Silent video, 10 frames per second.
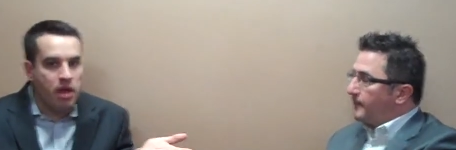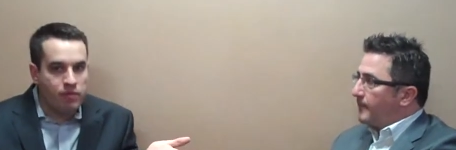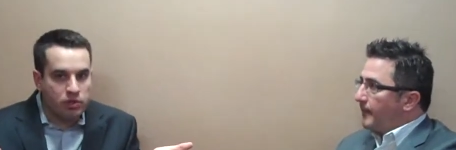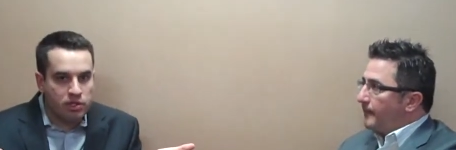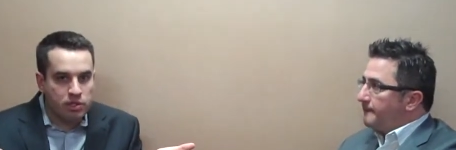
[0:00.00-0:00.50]

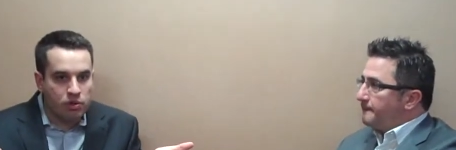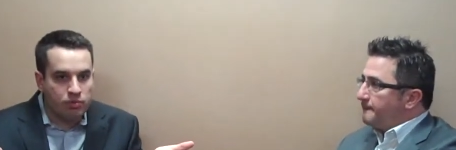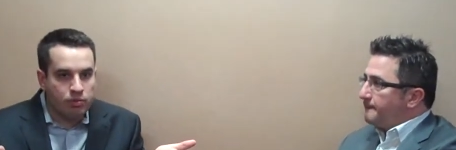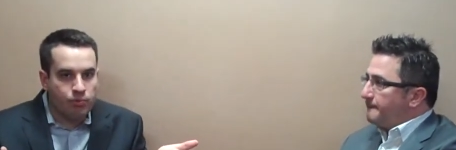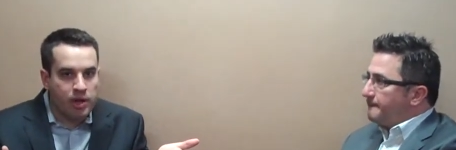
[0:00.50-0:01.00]
Speaker 1: everyone's
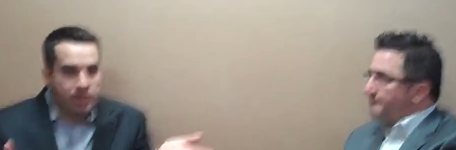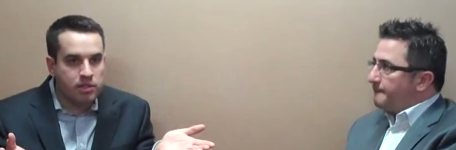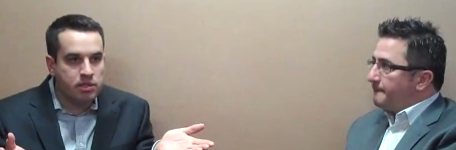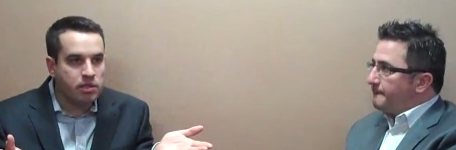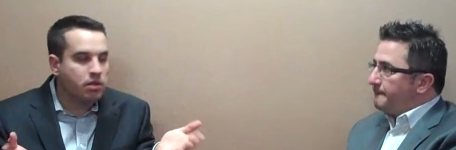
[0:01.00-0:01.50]
concerned with
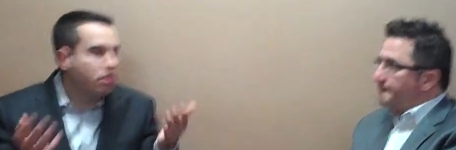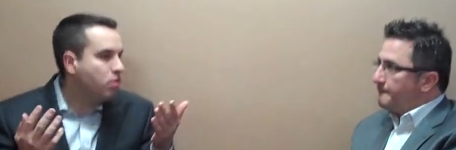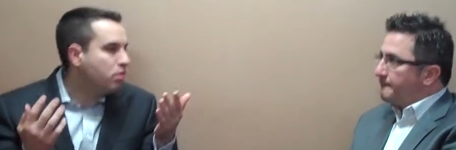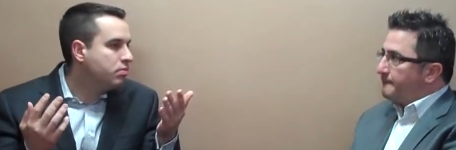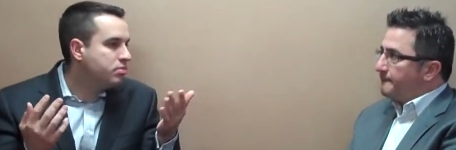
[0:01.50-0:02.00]
rates.
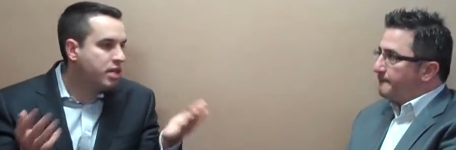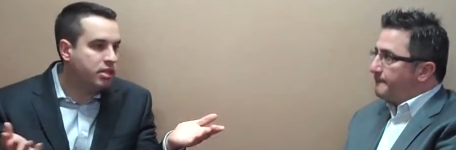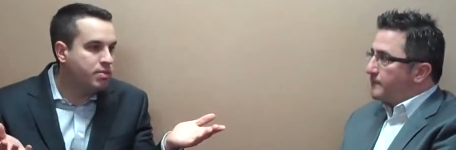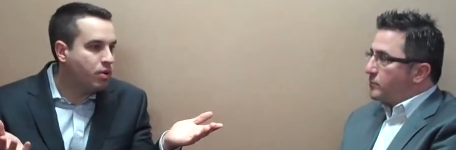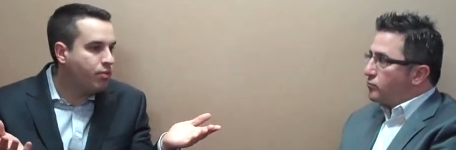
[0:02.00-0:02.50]

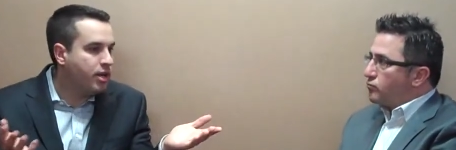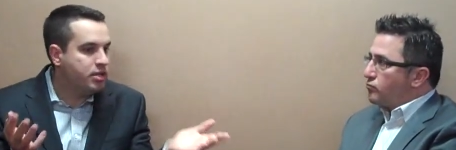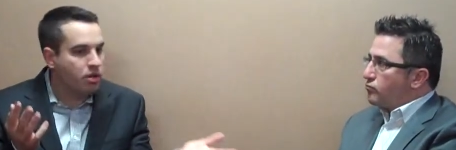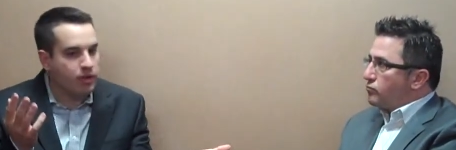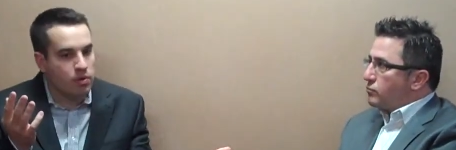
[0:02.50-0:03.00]
Tell us about
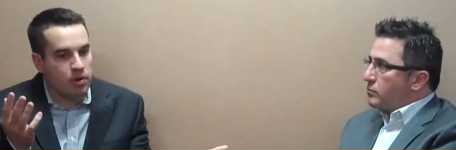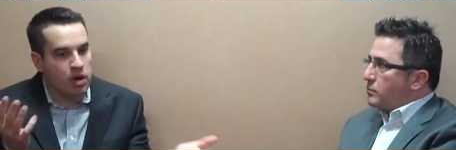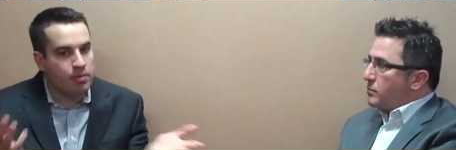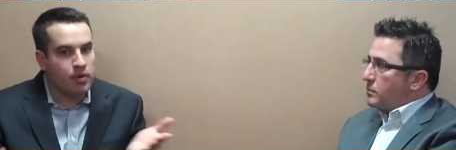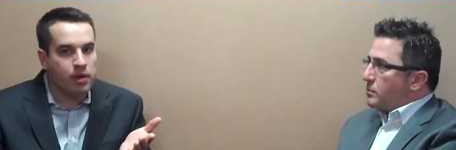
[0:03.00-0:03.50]
rates. Are they going
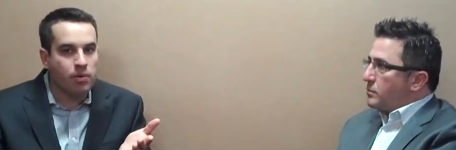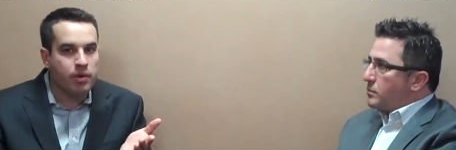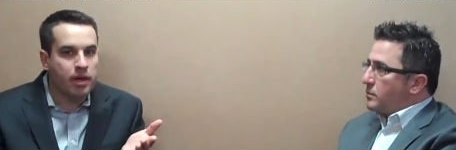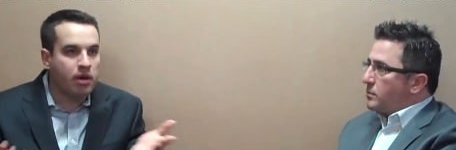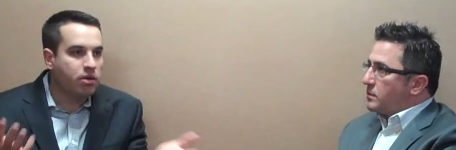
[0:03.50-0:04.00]
up? Are they
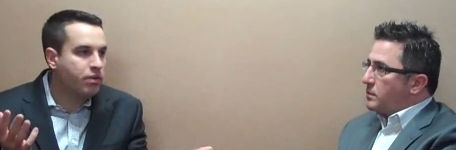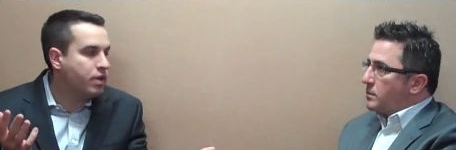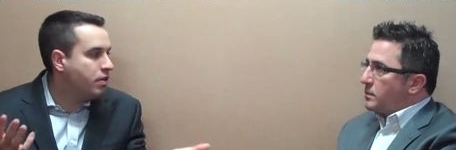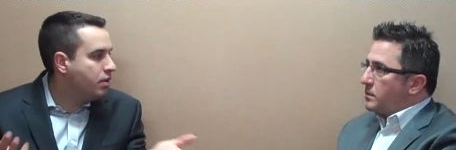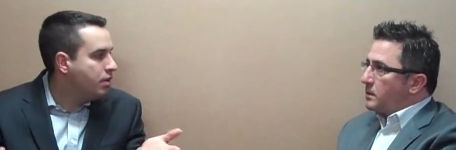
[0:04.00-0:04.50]
going down? Are
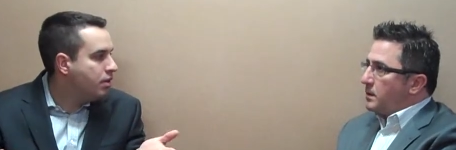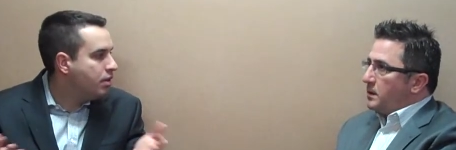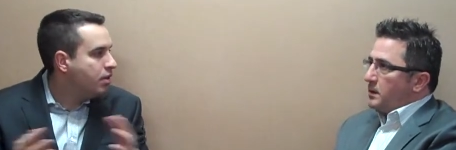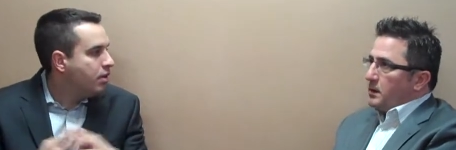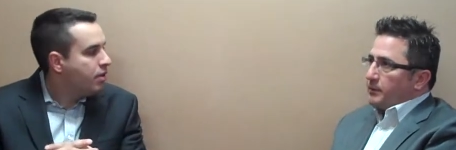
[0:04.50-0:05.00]
they good?
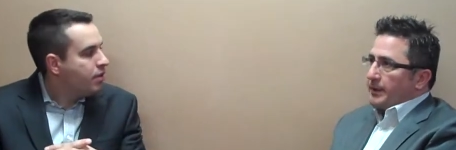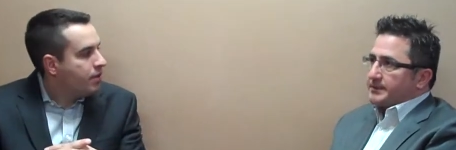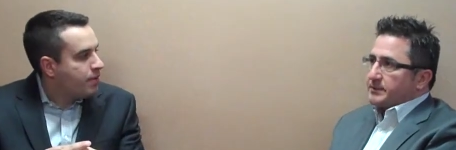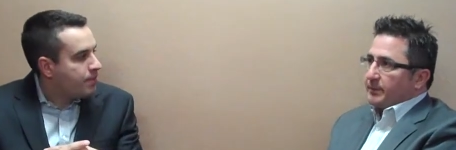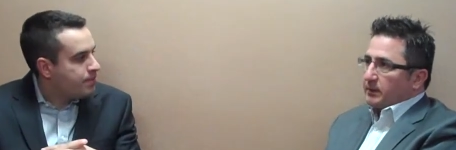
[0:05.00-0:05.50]
Well,
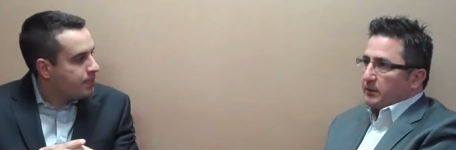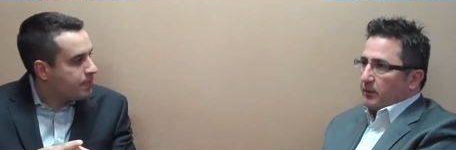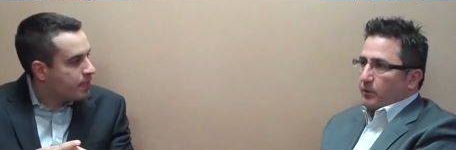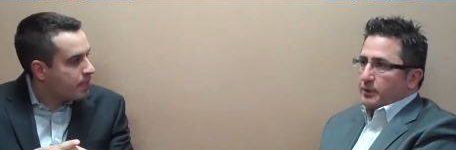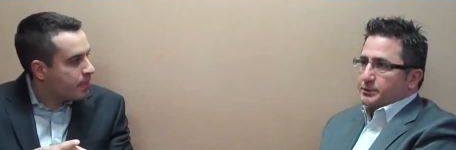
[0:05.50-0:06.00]
that's
Speaker 2: the
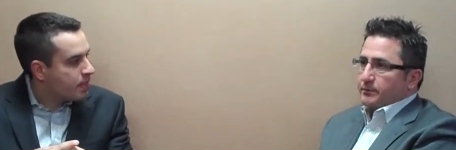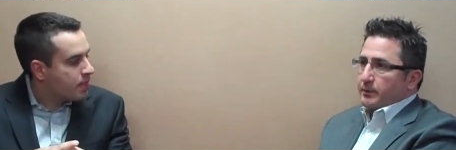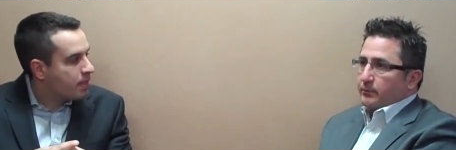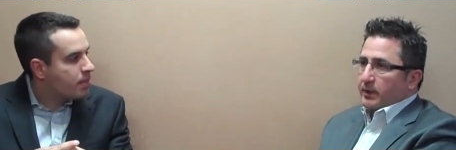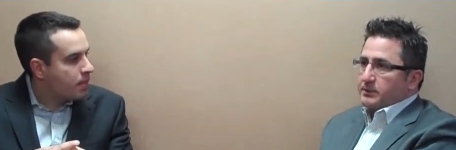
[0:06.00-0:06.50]
million-dollar question.
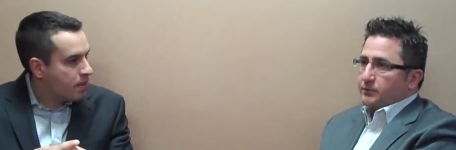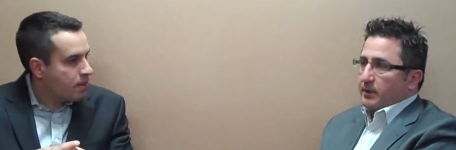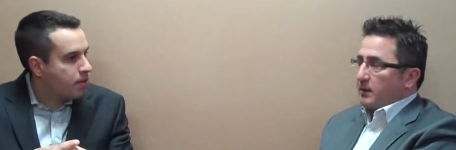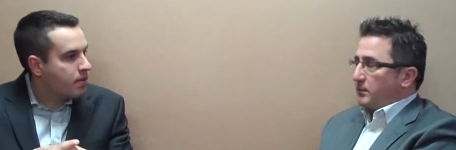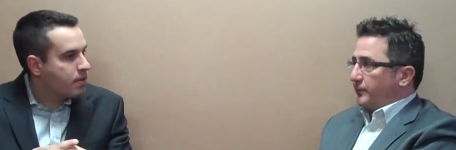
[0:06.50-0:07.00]
But rates
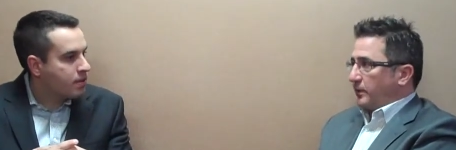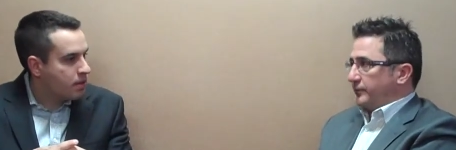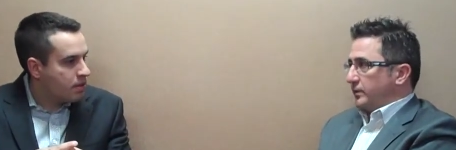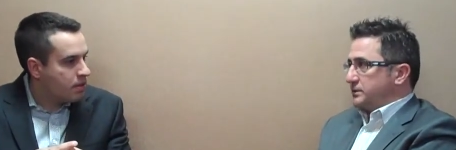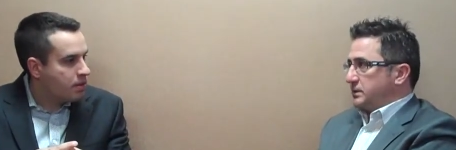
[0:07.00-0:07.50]
right now are
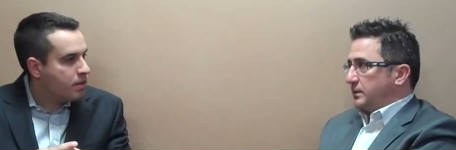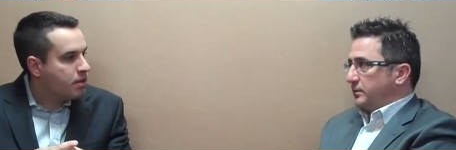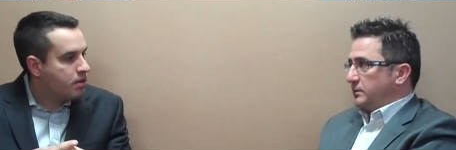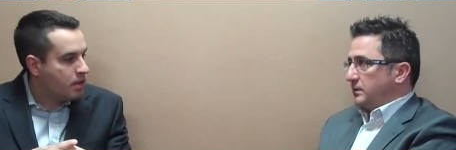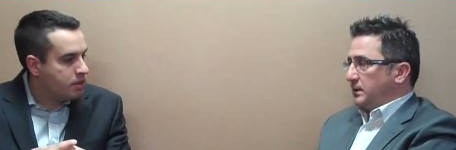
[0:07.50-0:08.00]
very, very
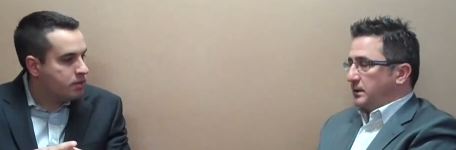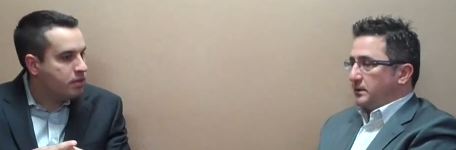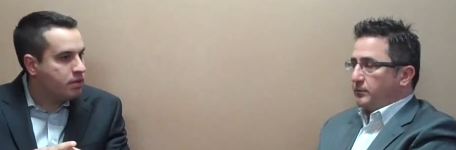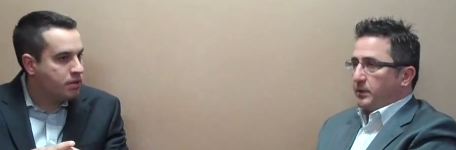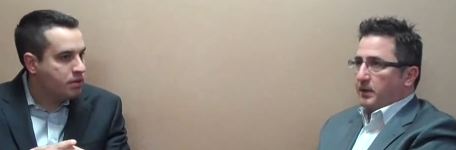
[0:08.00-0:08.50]
stable. Yes.
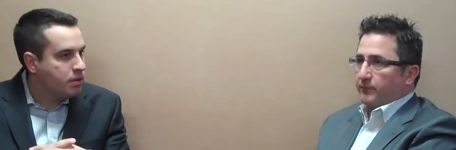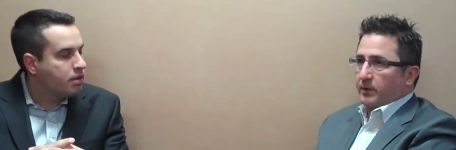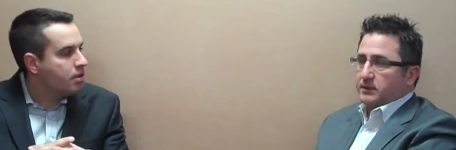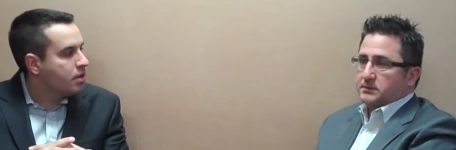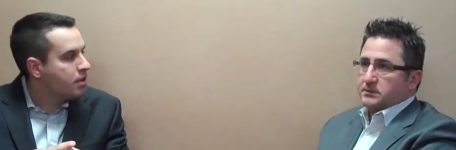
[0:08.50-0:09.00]
We have
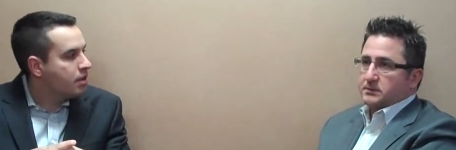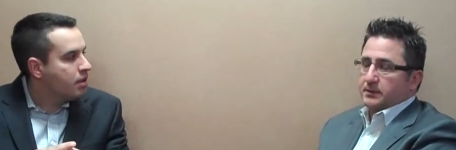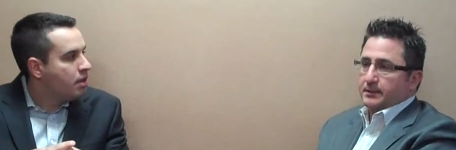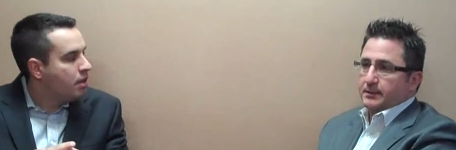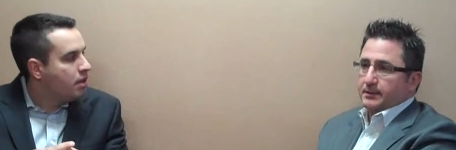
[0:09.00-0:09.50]
rates
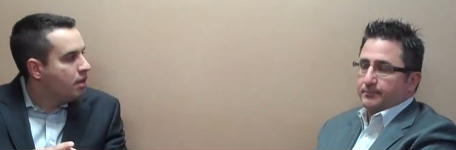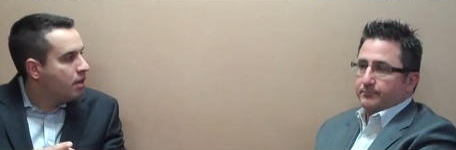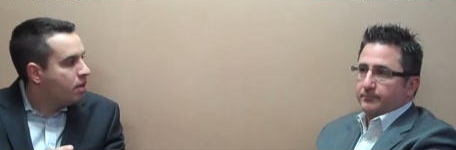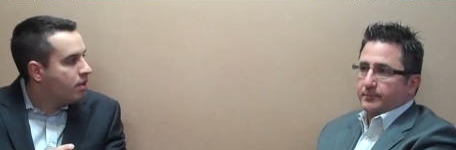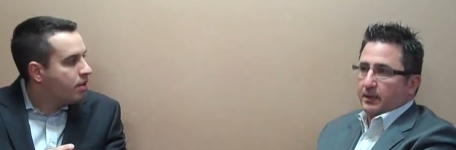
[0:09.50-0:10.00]

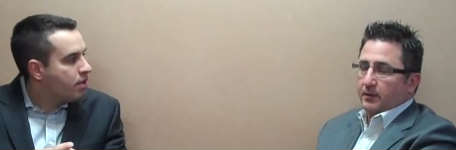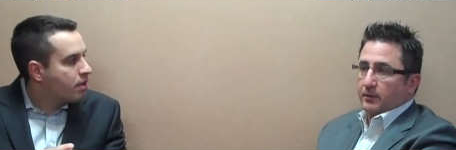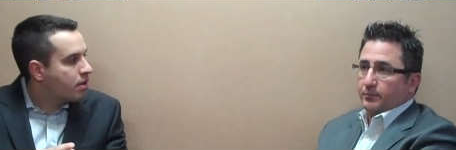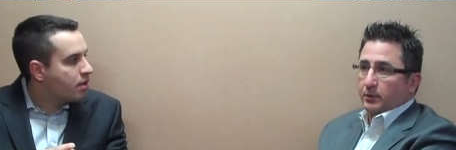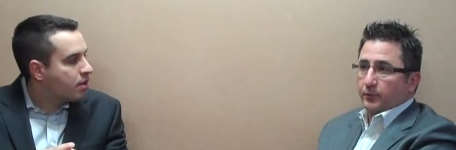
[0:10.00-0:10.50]
that
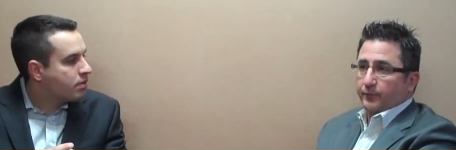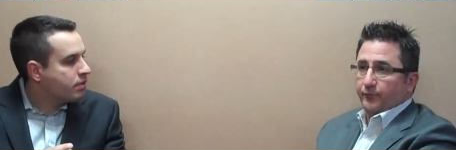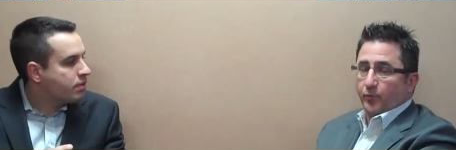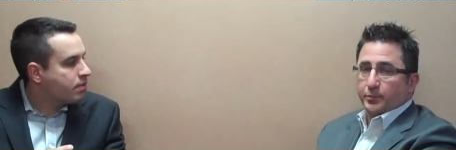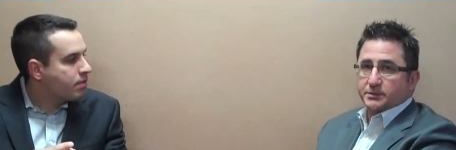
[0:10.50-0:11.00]
are below the
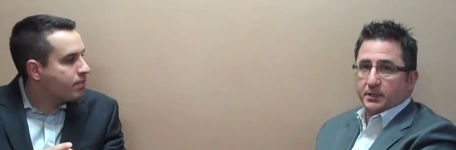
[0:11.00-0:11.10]
4%